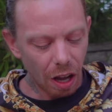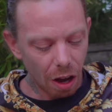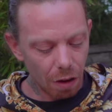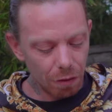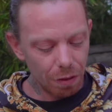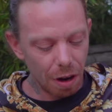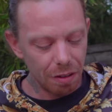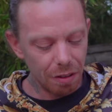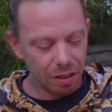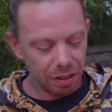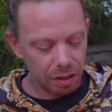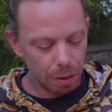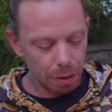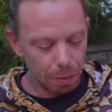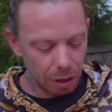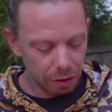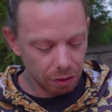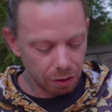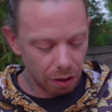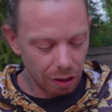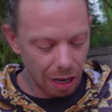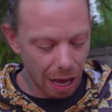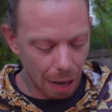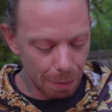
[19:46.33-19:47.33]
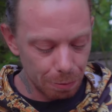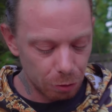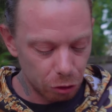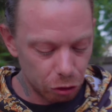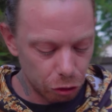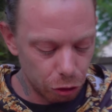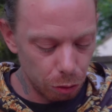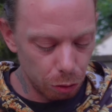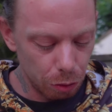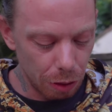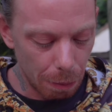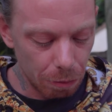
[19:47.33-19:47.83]
Very similar to lamb
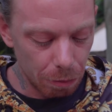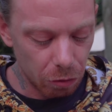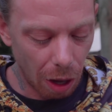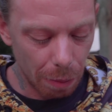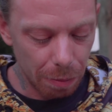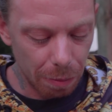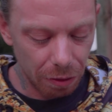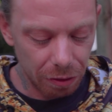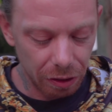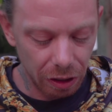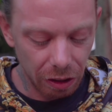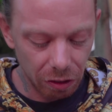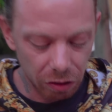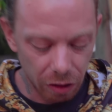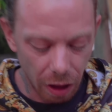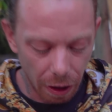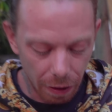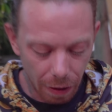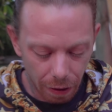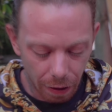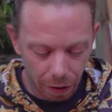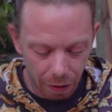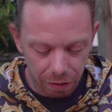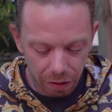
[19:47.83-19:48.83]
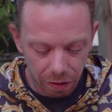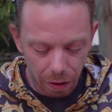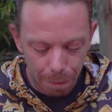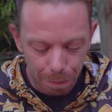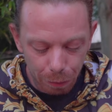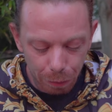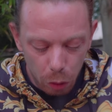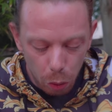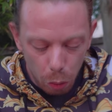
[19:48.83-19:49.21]
stew, them type of things. Like I said.